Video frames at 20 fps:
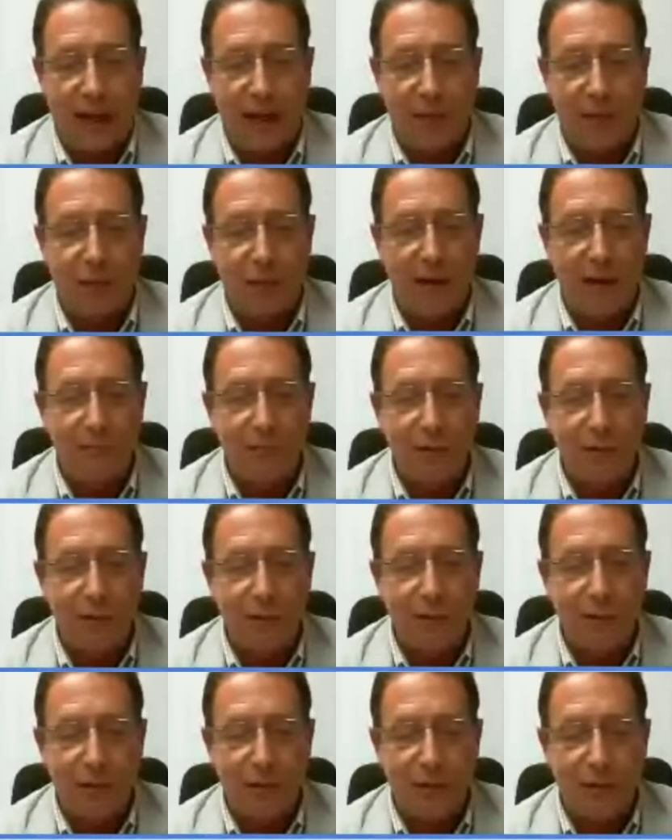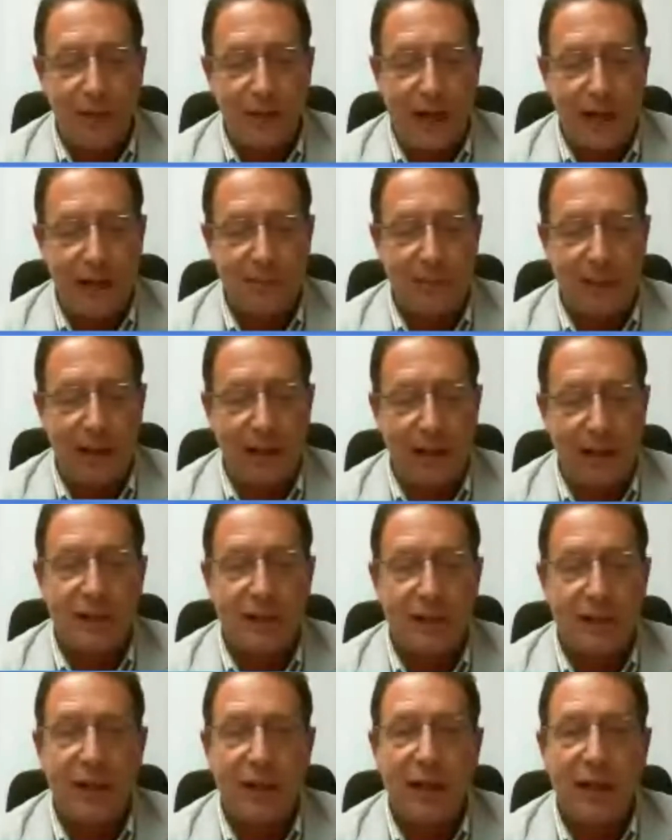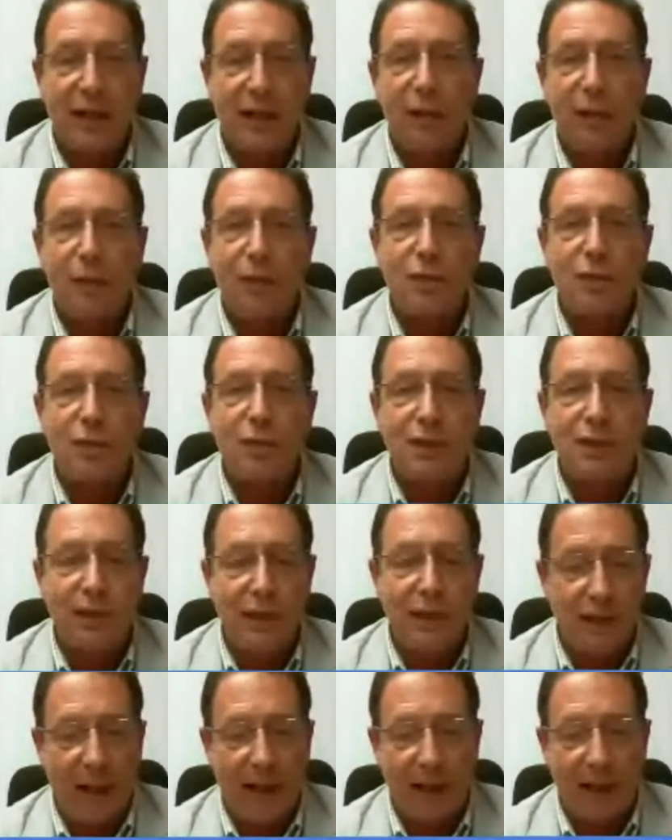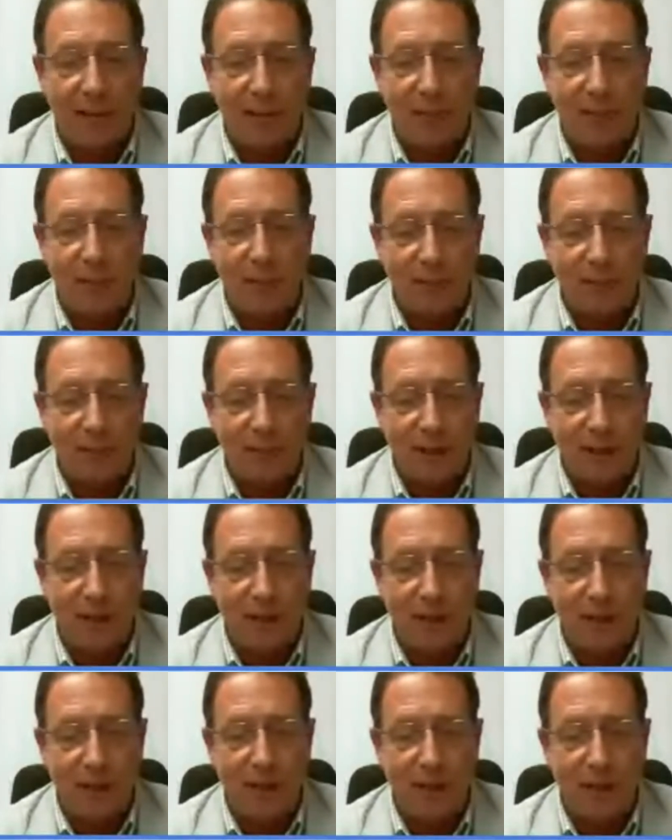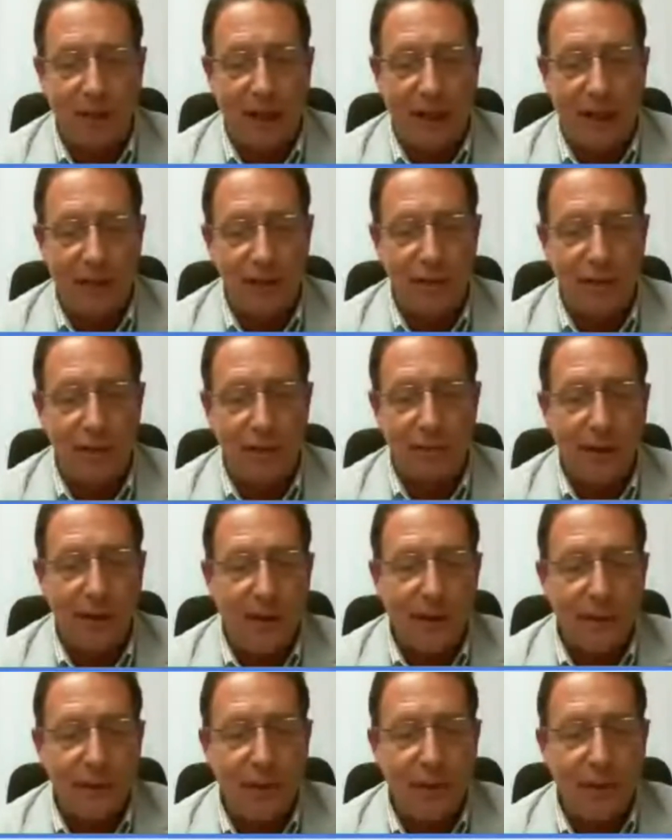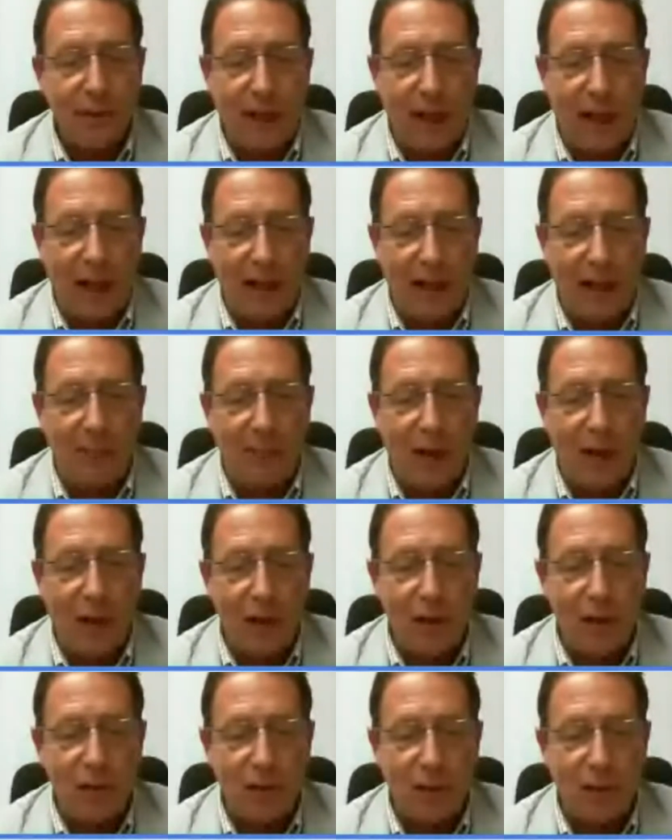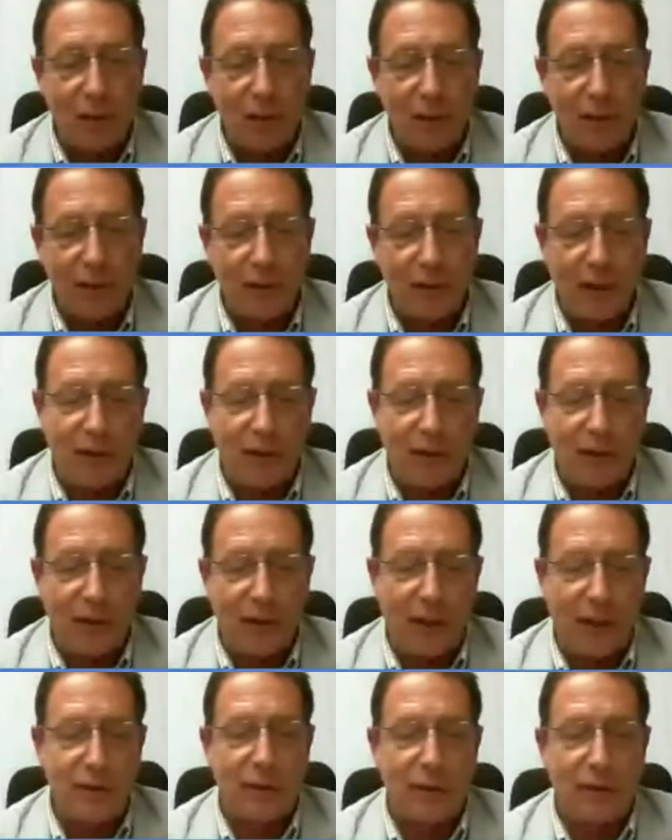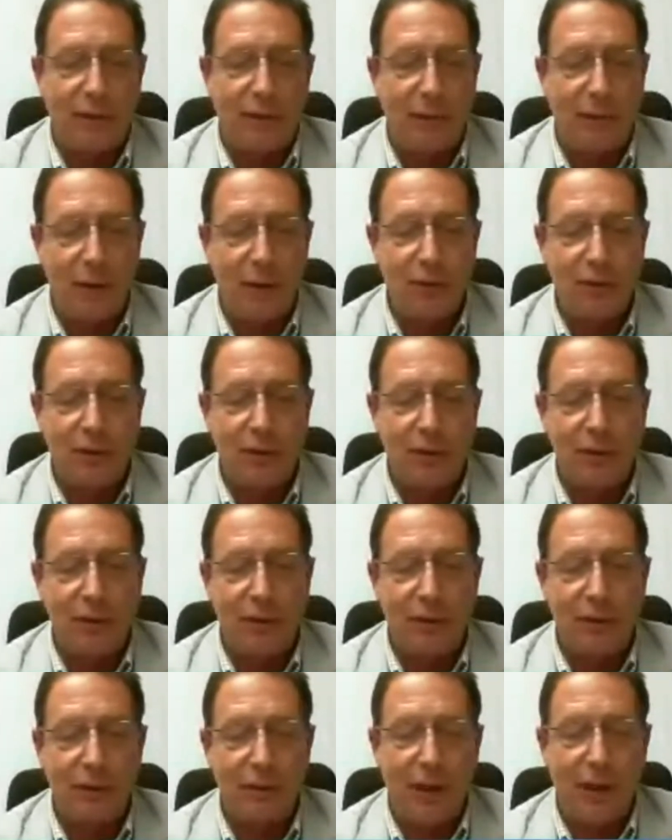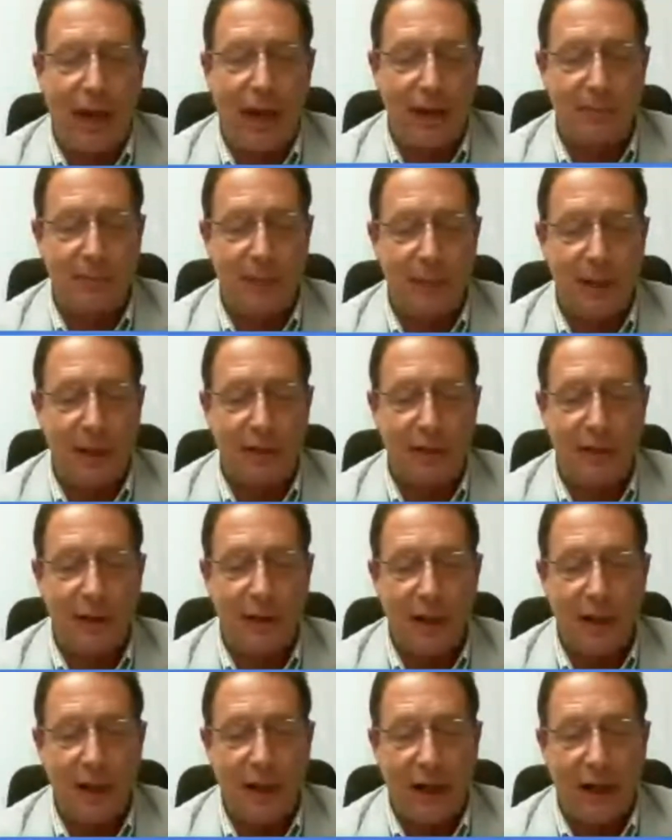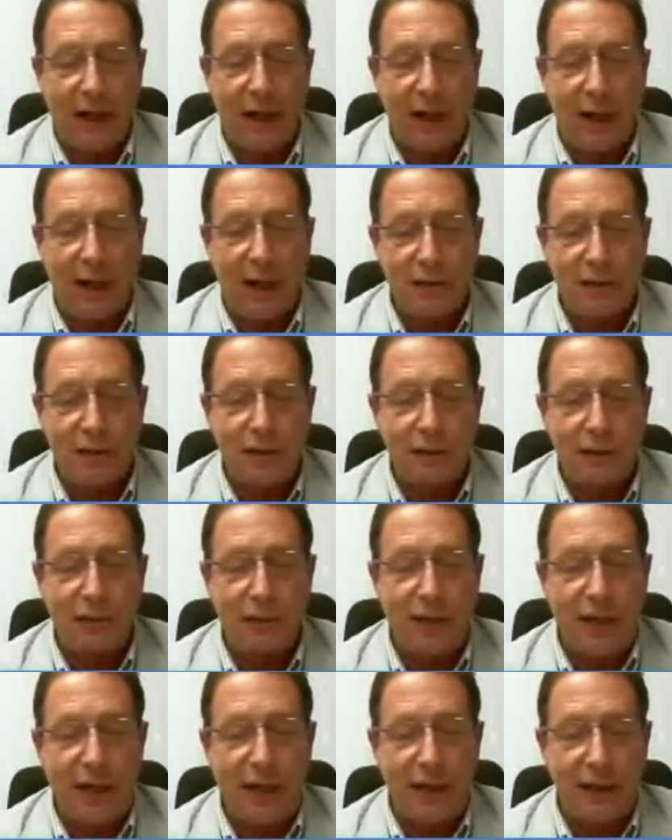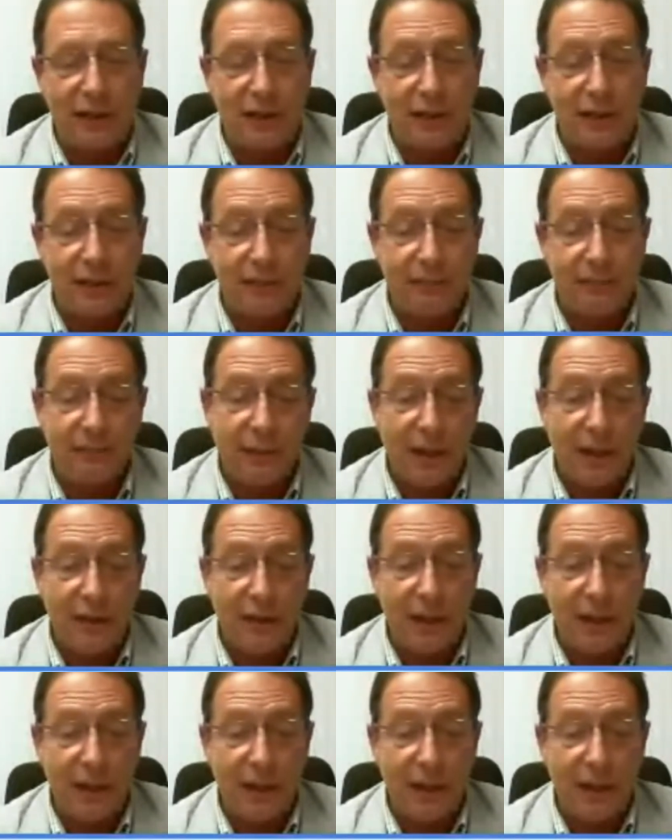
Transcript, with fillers: And if we improve on these aspects, we'll see dramatic improvement in the relationship we look at our emotional, the, the sort of emotional aspect, a closeness of feelings.